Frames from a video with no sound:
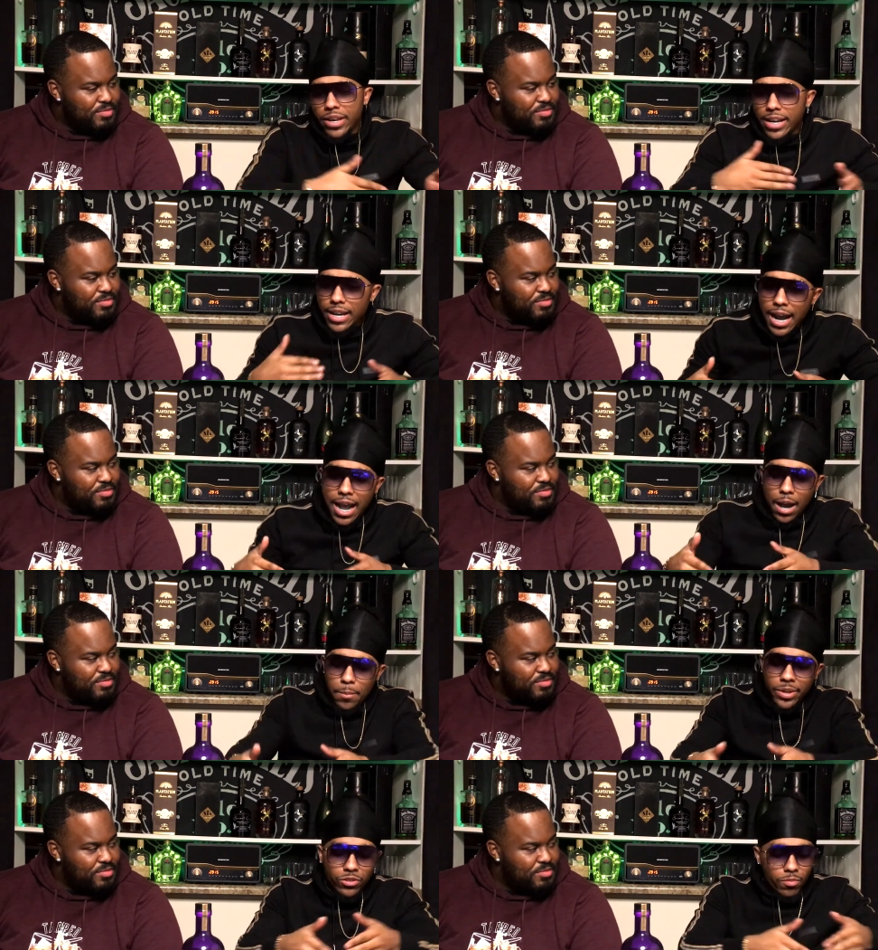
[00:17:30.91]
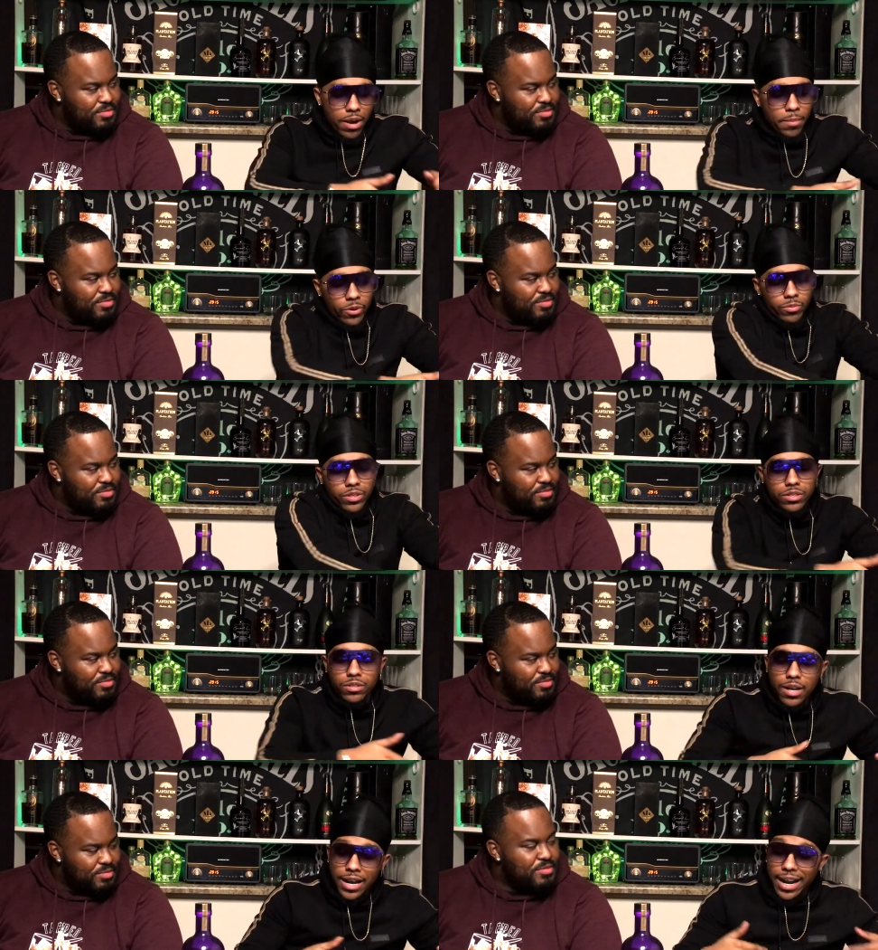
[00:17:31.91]
Speaker 1: It, I, have been through my moments.
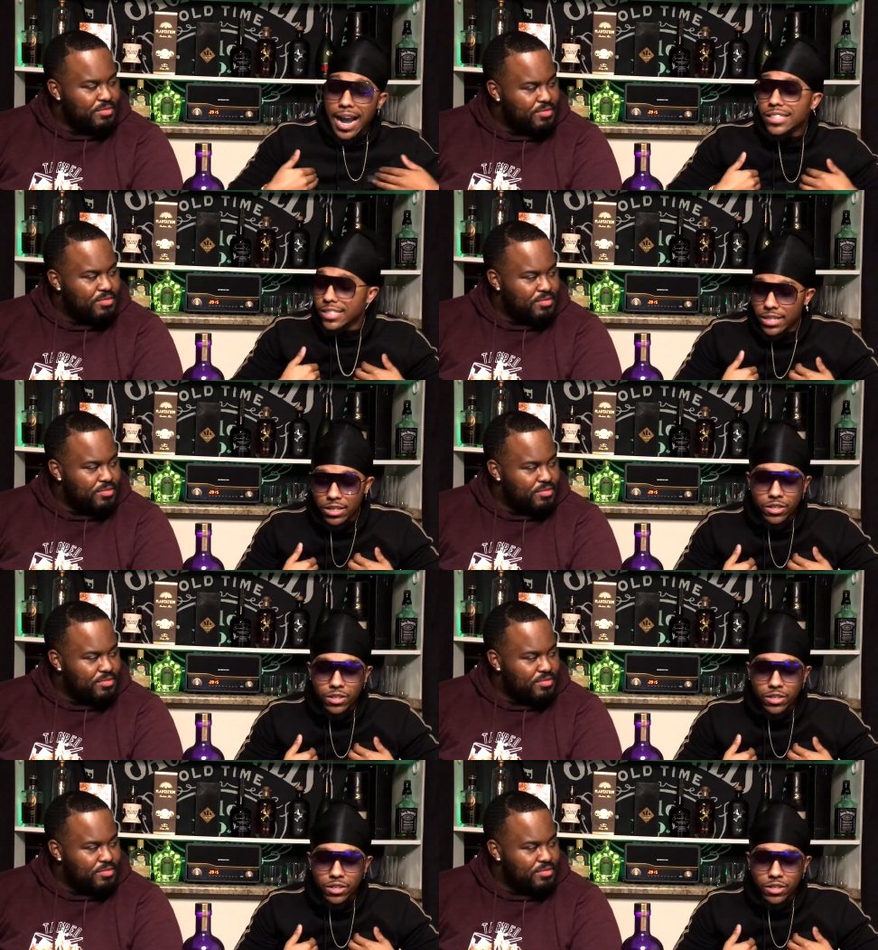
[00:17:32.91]
I got cheated